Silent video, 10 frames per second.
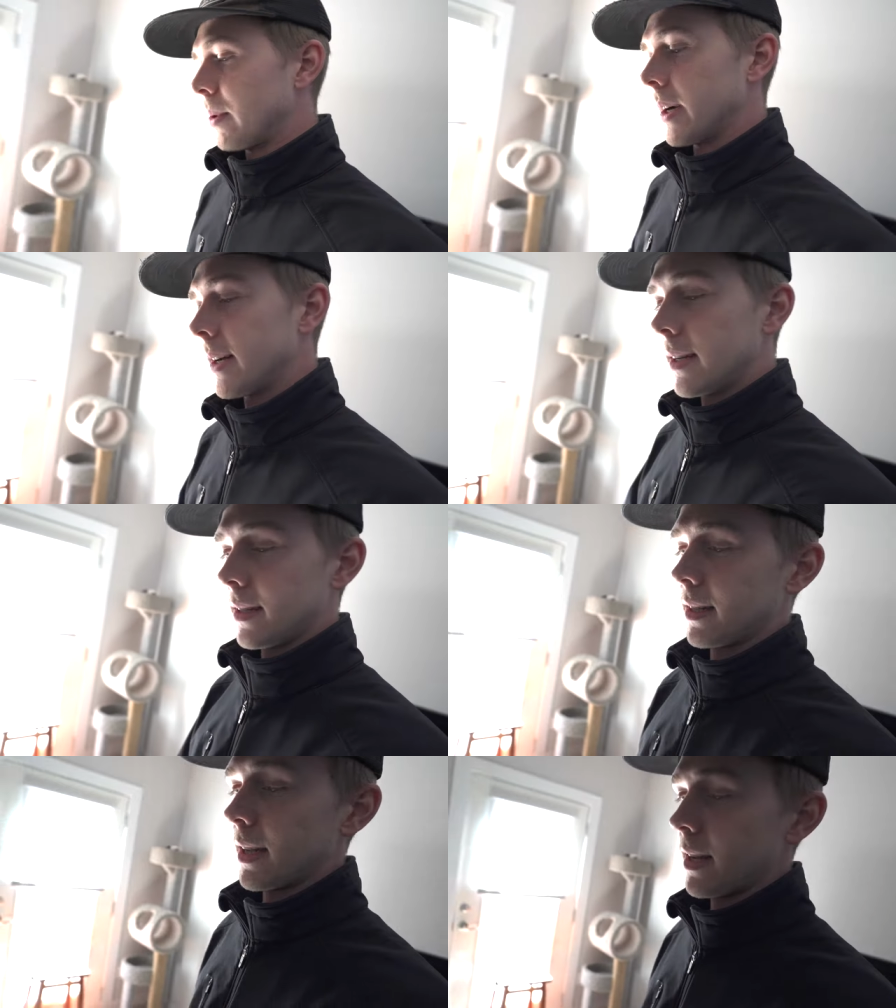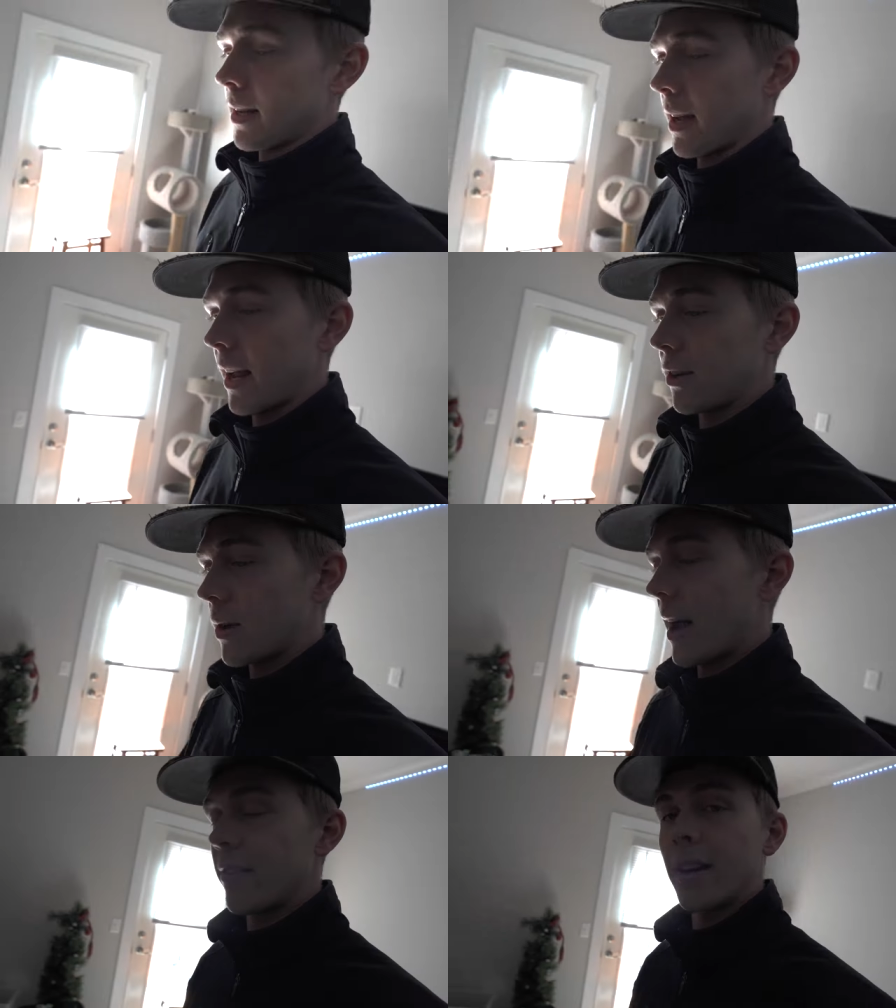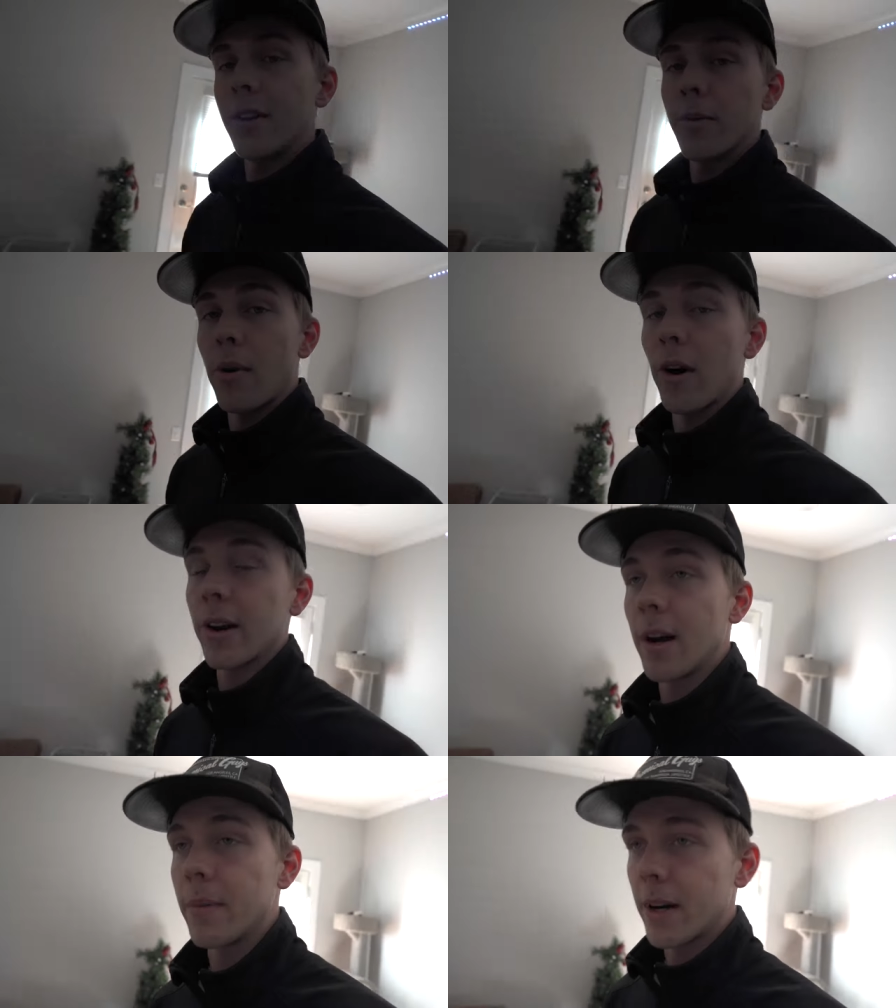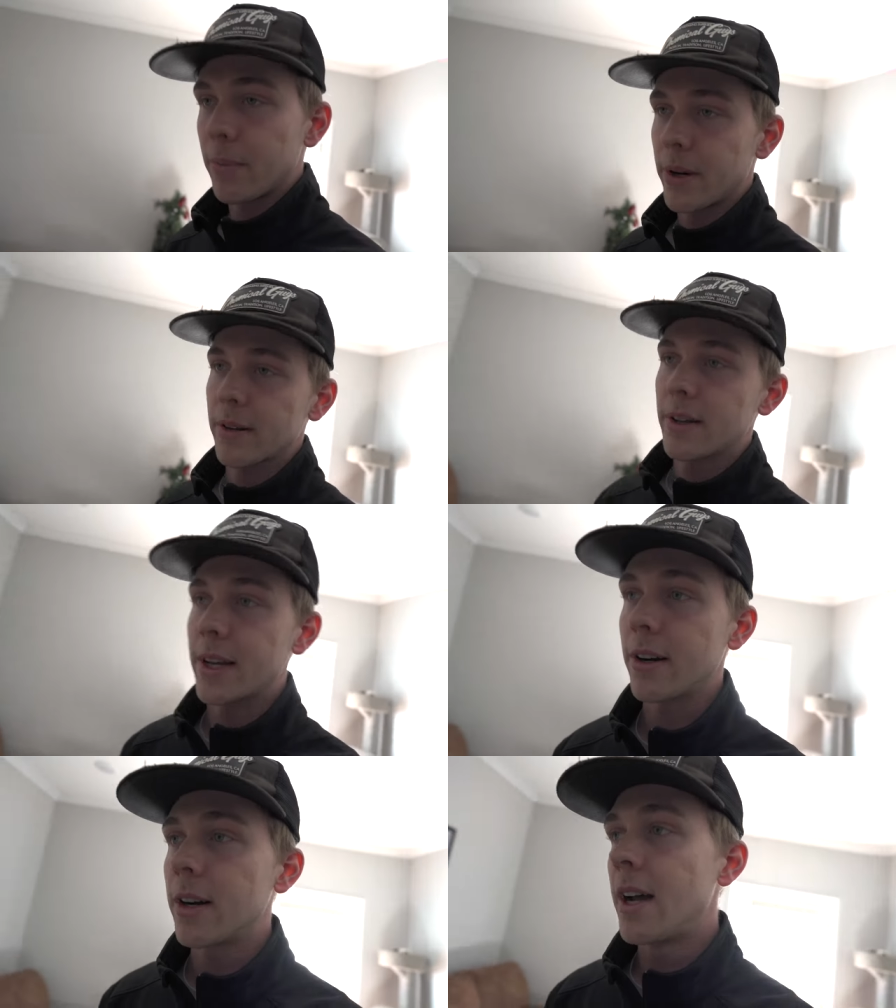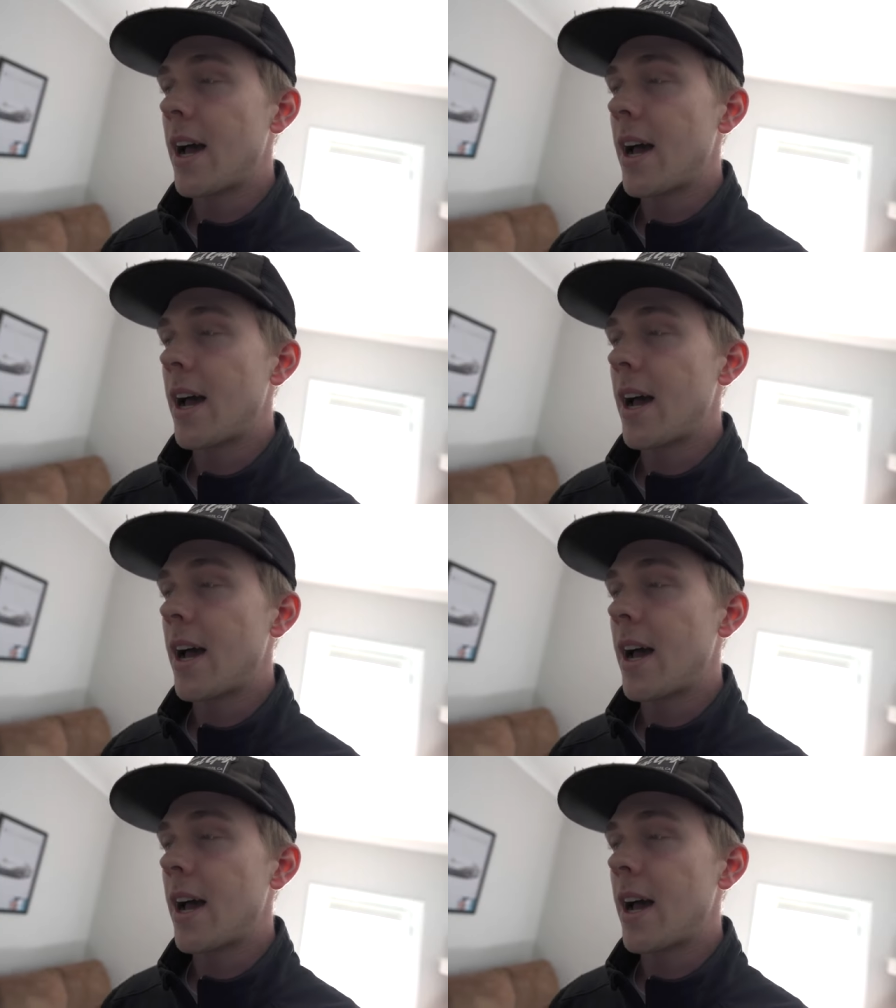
But I do have another part coming up here later.